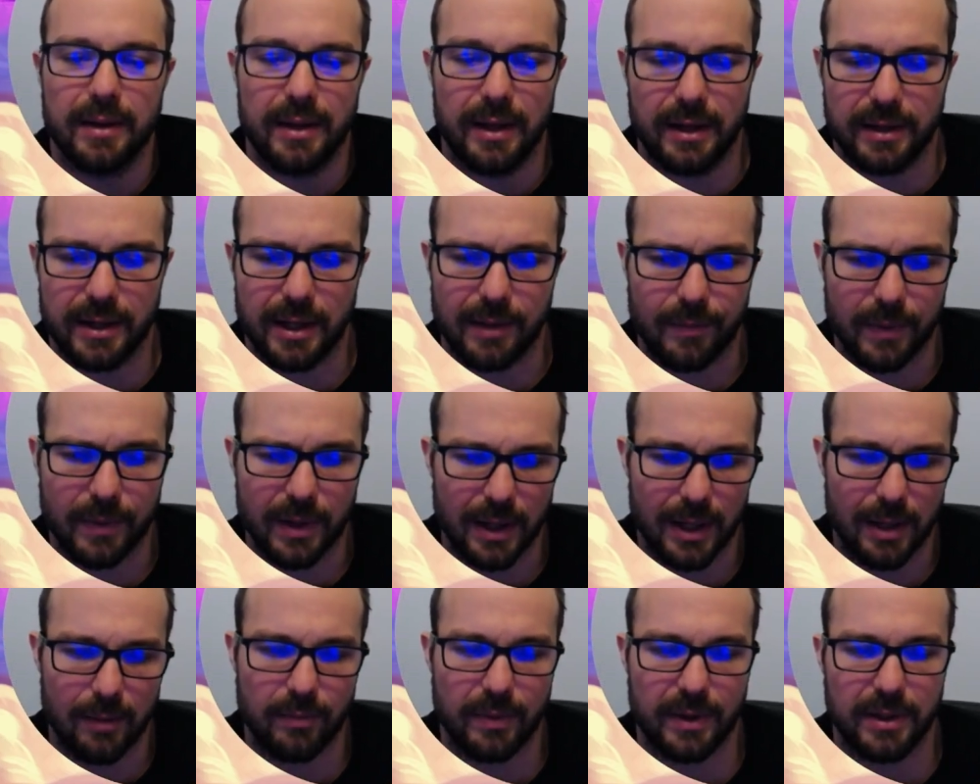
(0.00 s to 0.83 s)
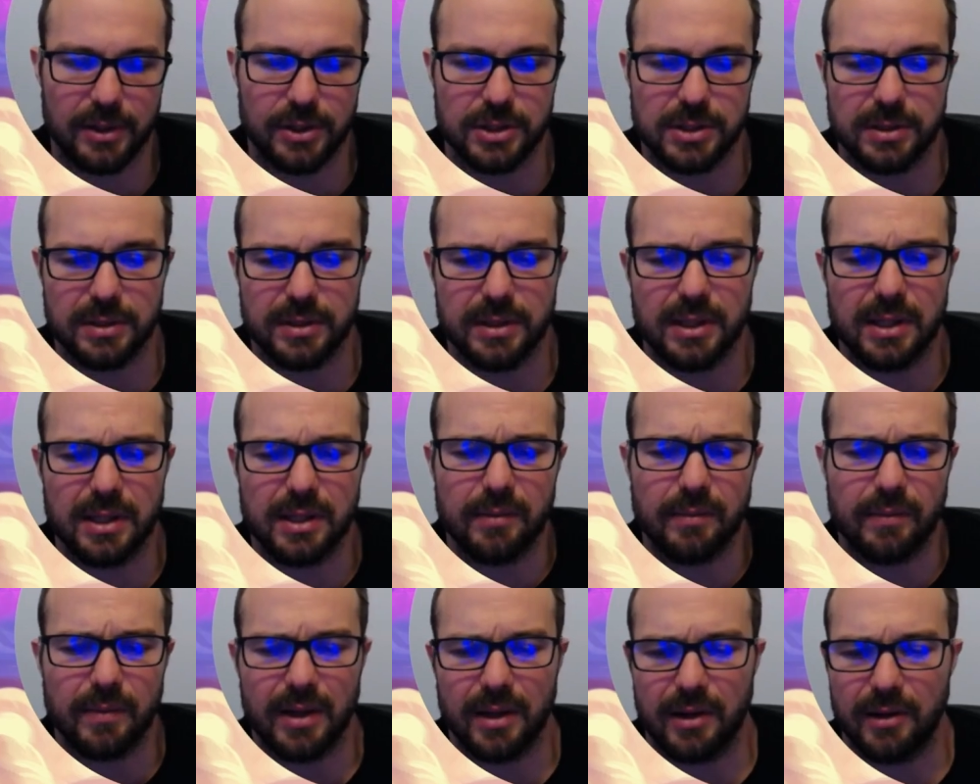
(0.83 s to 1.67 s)
endgame comp and just
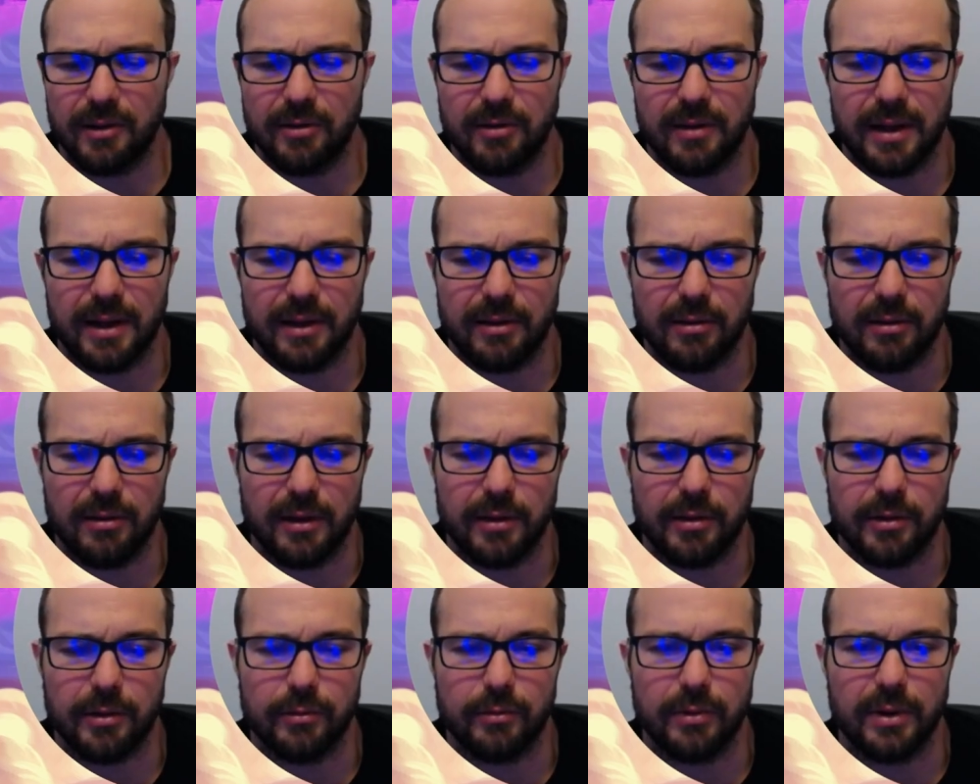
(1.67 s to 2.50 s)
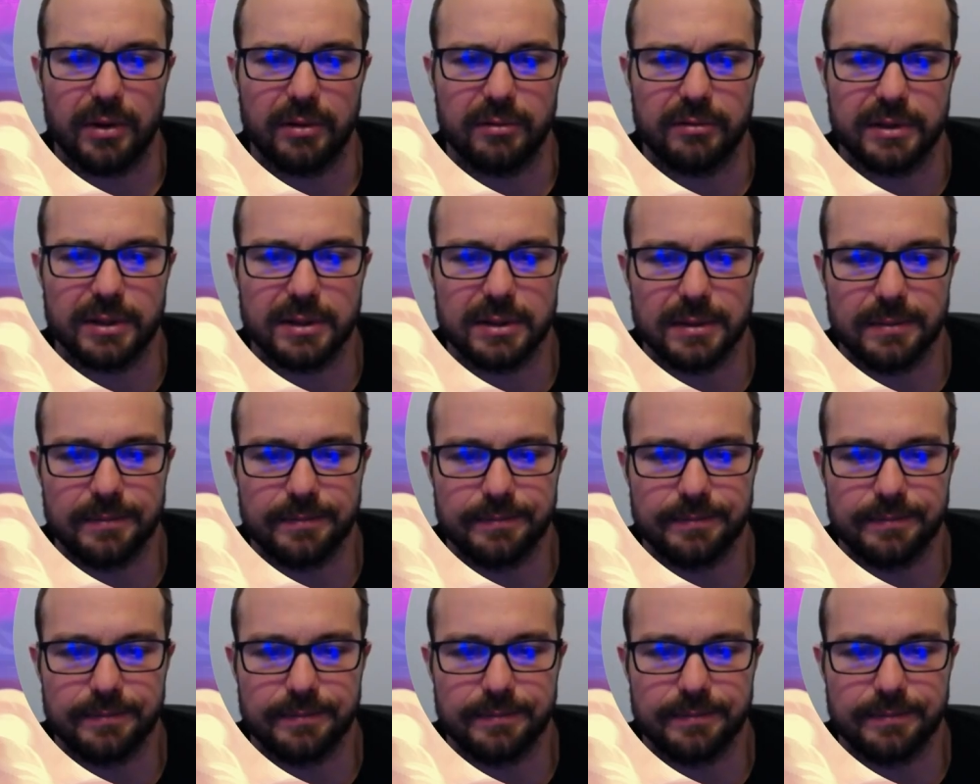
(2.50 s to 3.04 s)
get its stats nice and relevant.